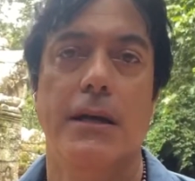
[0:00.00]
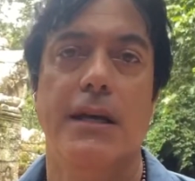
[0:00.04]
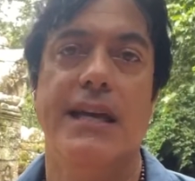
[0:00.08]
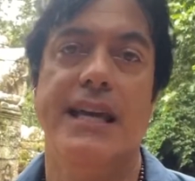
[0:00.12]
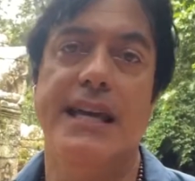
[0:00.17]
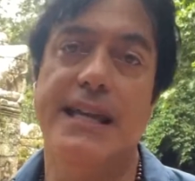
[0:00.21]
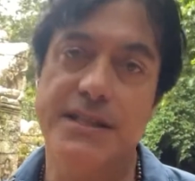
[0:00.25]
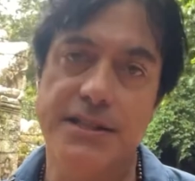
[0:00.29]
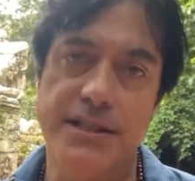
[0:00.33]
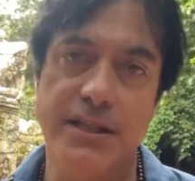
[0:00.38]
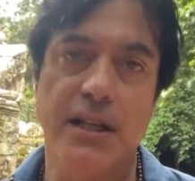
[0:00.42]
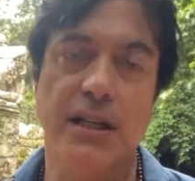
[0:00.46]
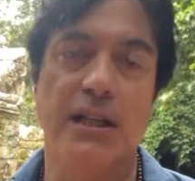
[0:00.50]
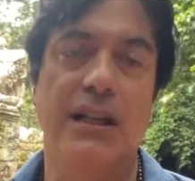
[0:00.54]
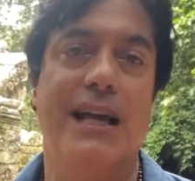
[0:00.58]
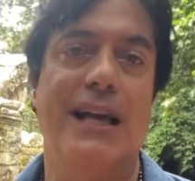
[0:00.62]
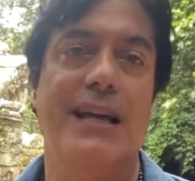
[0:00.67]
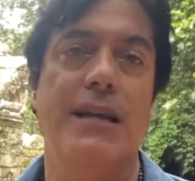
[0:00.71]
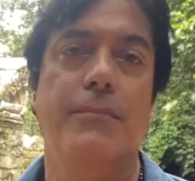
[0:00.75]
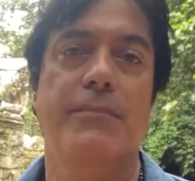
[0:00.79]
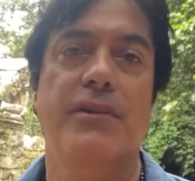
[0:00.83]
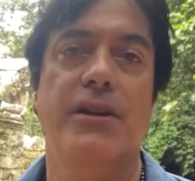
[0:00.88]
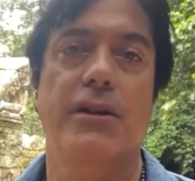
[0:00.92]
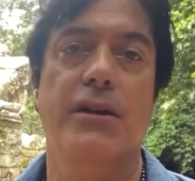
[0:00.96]
Is it a
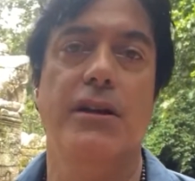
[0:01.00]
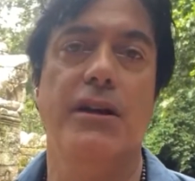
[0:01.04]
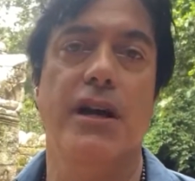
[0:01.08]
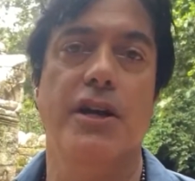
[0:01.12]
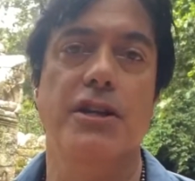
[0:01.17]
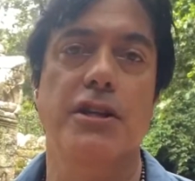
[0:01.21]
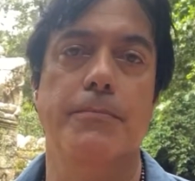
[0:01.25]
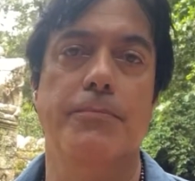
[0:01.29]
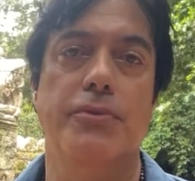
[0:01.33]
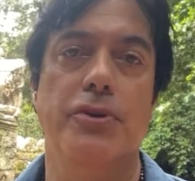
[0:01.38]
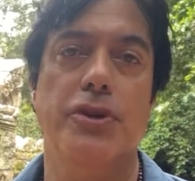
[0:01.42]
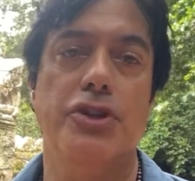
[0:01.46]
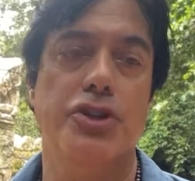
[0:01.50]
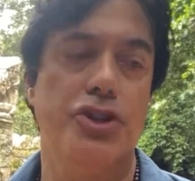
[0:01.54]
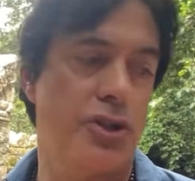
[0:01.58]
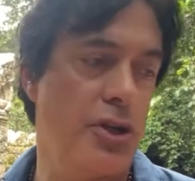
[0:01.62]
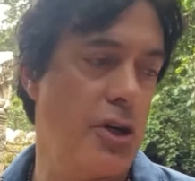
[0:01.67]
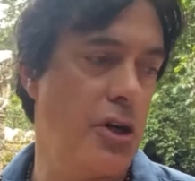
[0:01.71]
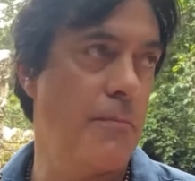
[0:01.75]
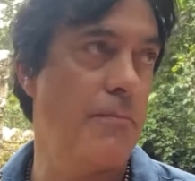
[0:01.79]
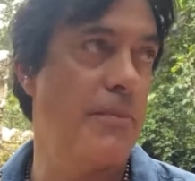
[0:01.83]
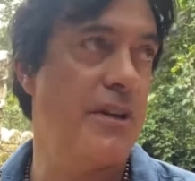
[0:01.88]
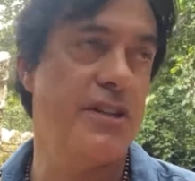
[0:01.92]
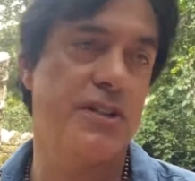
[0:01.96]
liability on the books?
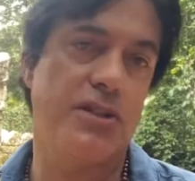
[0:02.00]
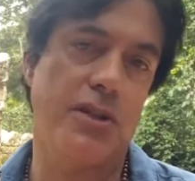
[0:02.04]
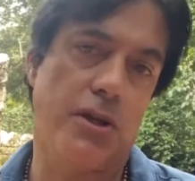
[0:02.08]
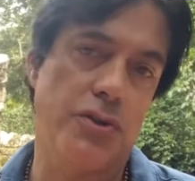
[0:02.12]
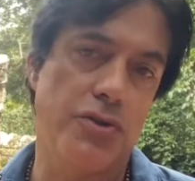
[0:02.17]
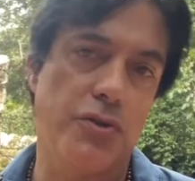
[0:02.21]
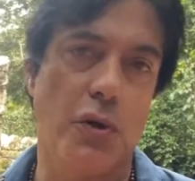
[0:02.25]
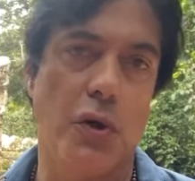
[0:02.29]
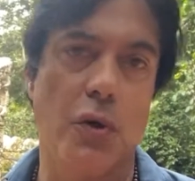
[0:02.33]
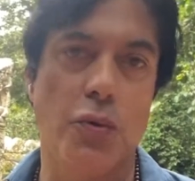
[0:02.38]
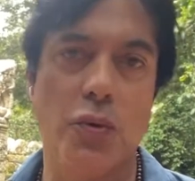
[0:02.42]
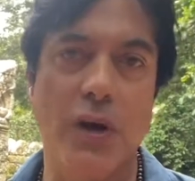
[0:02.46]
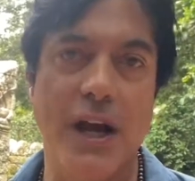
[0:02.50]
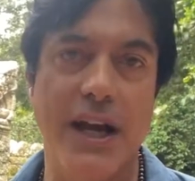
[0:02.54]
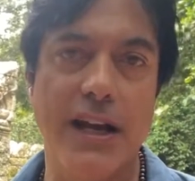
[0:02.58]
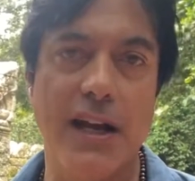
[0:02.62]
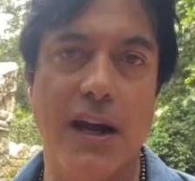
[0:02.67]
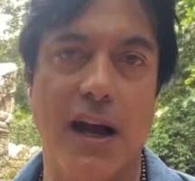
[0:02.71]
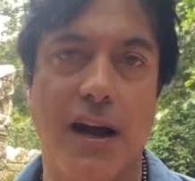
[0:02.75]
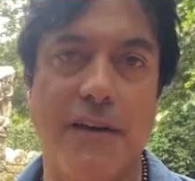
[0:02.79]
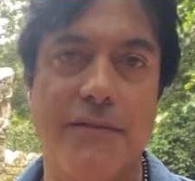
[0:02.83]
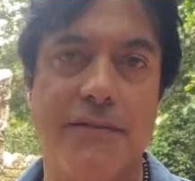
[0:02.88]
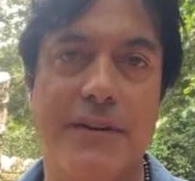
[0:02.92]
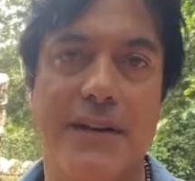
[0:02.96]
Sure, but it's also a
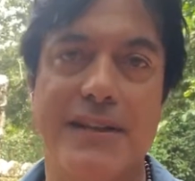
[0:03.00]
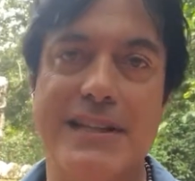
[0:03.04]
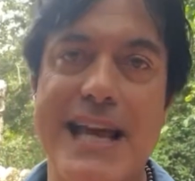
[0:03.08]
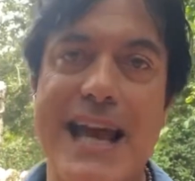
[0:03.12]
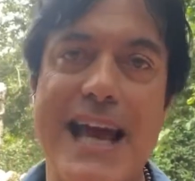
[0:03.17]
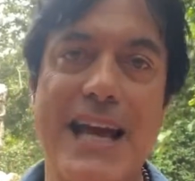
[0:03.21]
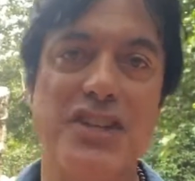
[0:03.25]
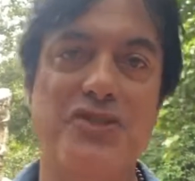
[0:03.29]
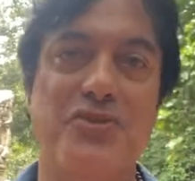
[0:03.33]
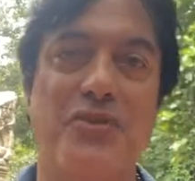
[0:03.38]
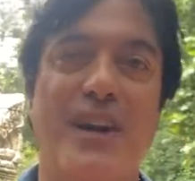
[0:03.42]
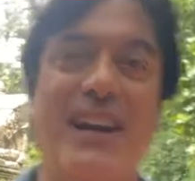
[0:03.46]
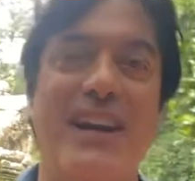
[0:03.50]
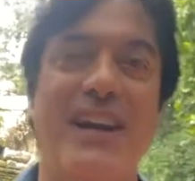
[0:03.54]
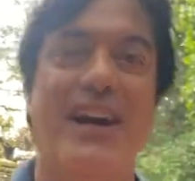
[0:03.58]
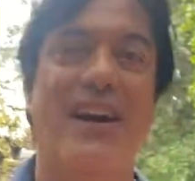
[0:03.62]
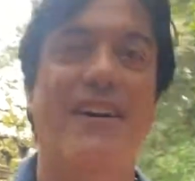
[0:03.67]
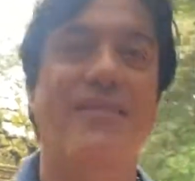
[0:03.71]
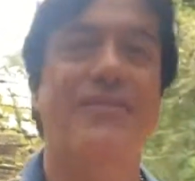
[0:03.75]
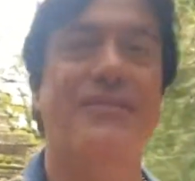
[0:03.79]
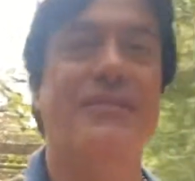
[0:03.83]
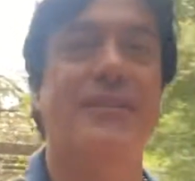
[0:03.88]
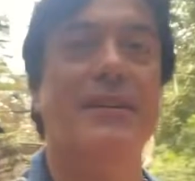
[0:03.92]
write-off, a tax write-off.